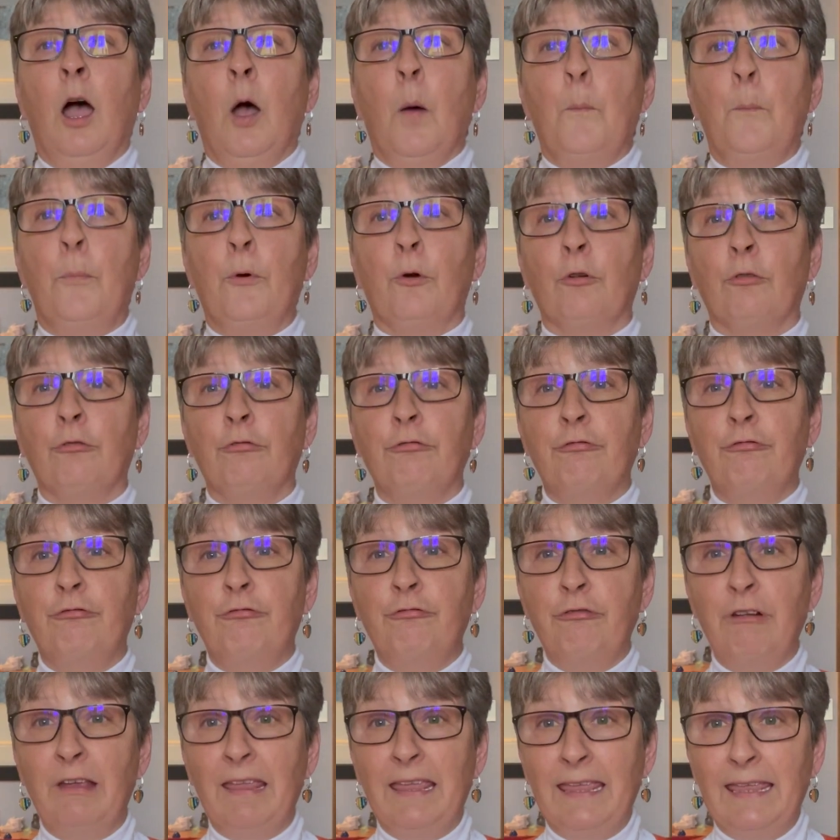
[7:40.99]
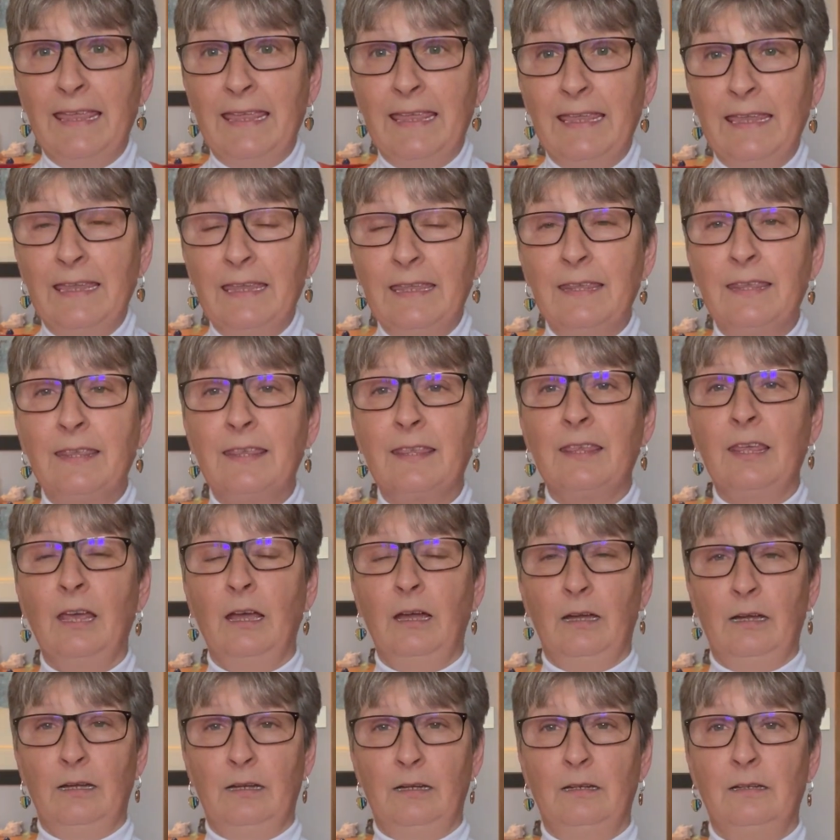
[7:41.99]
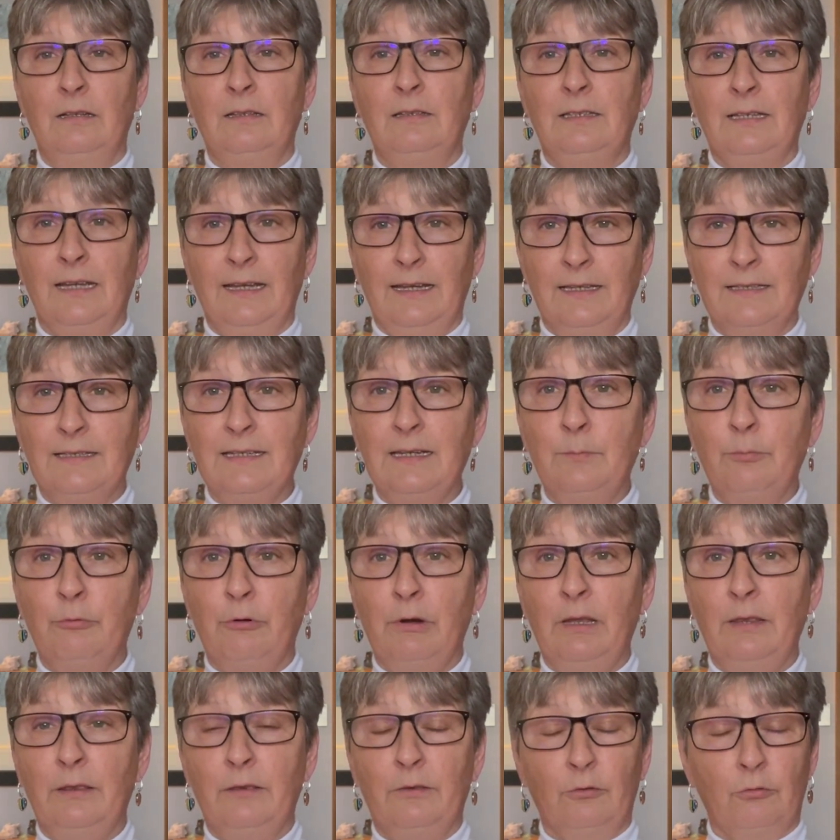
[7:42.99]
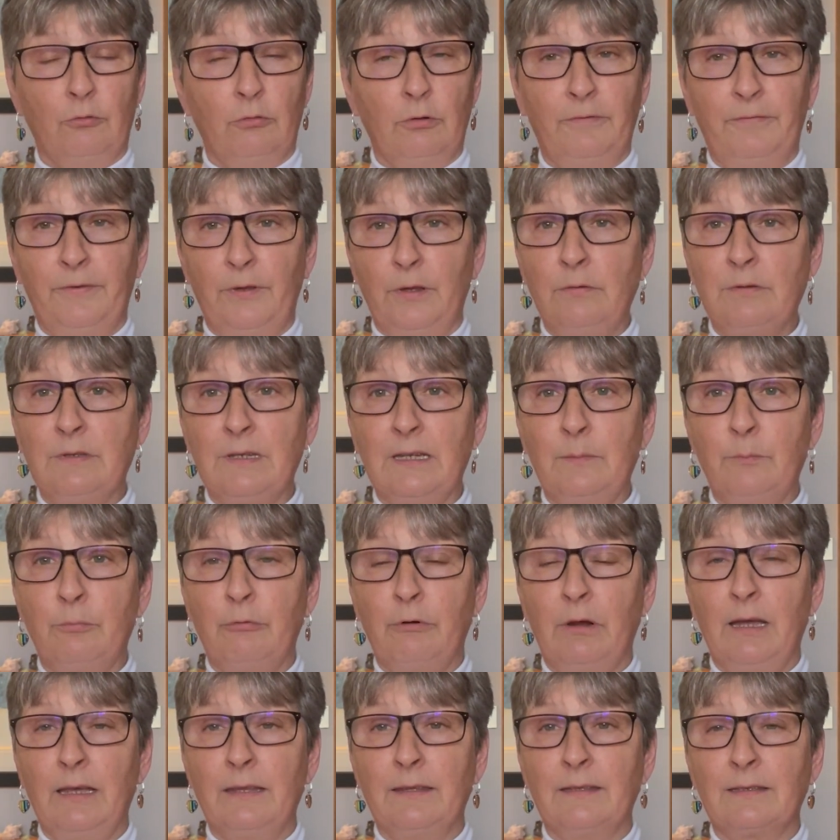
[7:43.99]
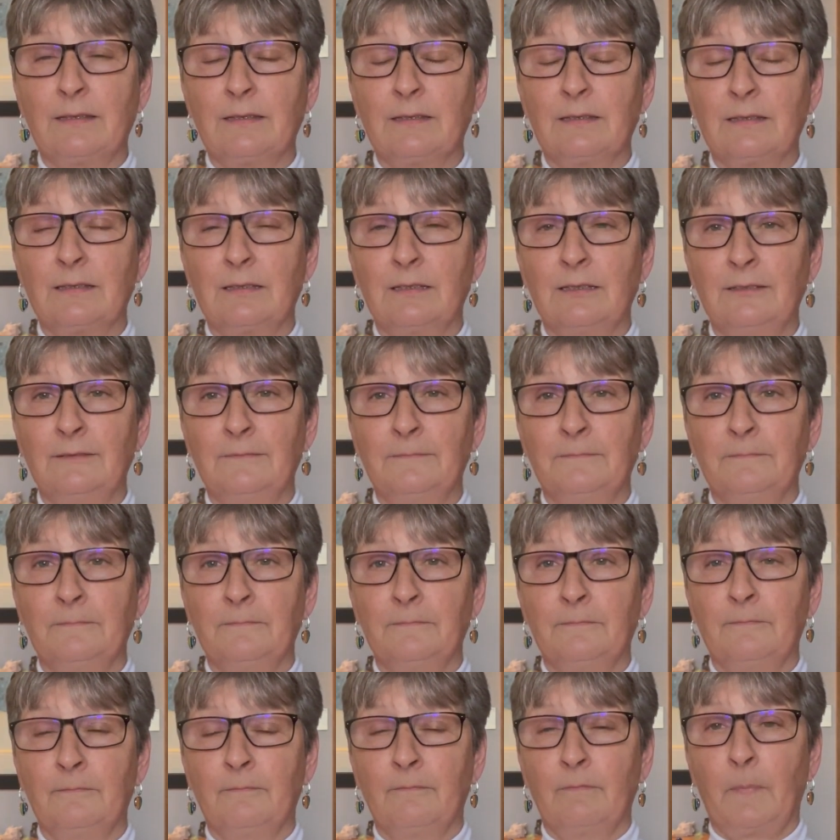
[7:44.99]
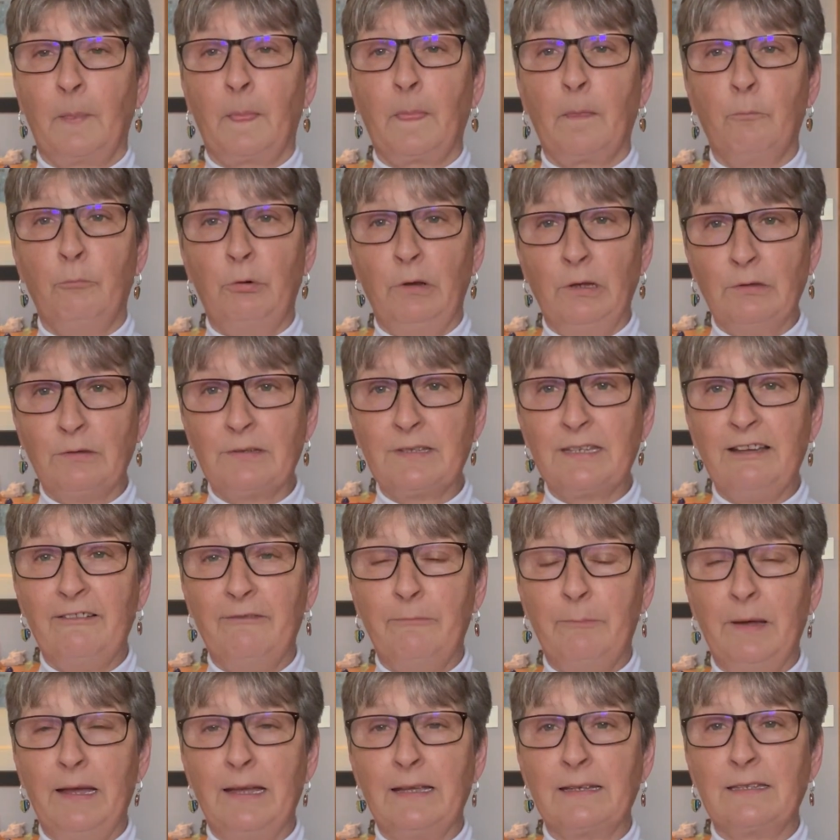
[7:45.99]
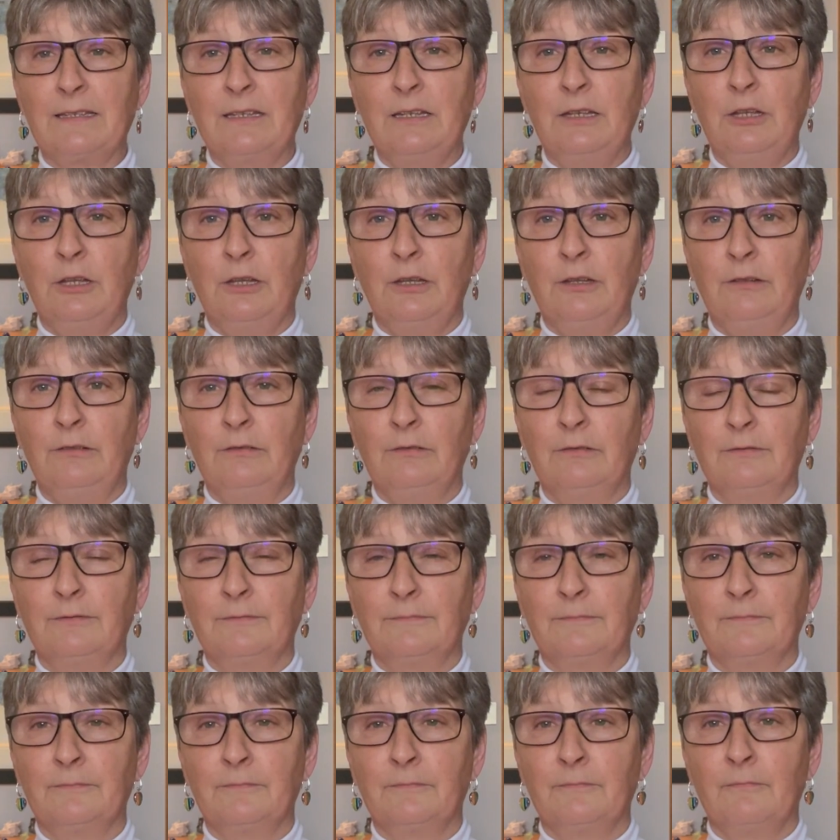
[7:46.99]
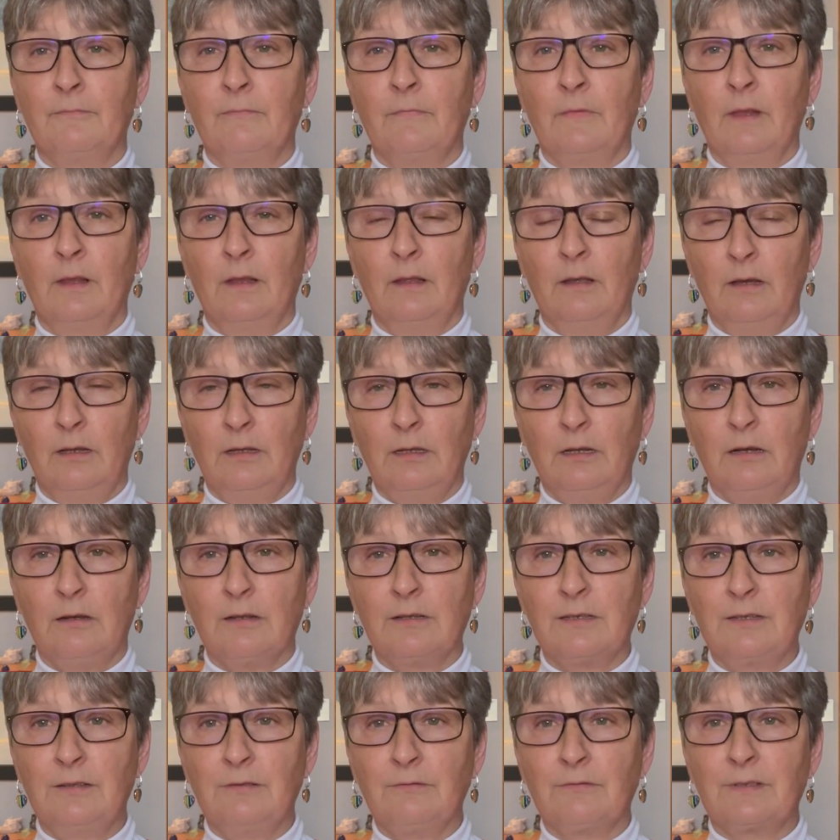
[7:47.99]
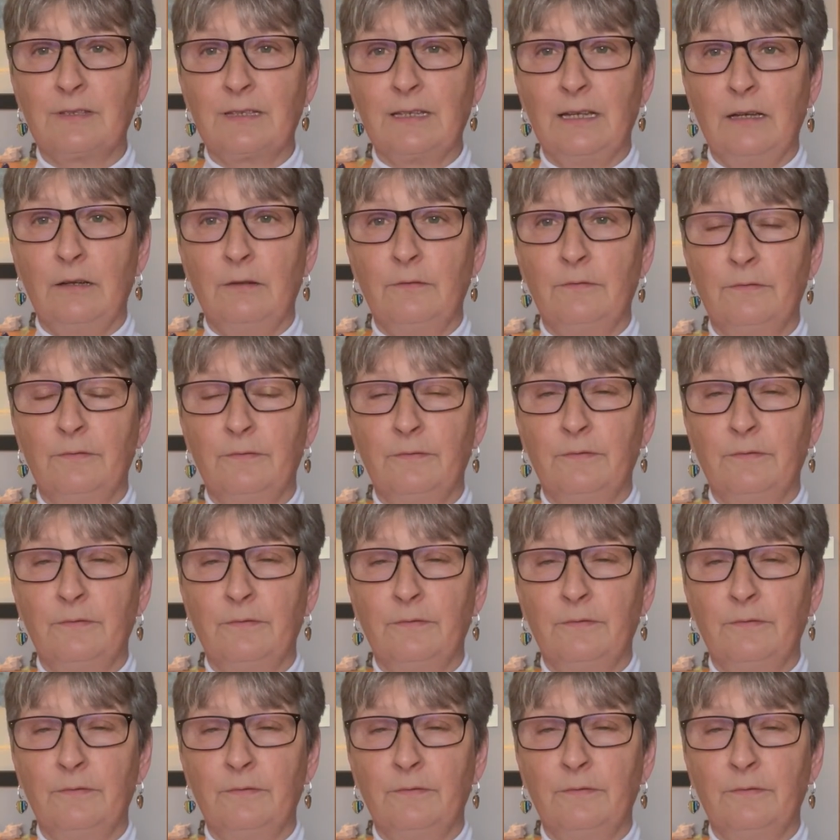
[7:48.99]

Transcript: breathe, take a deep breath or a few deep breaths, bring yourself back to you and ask yourself,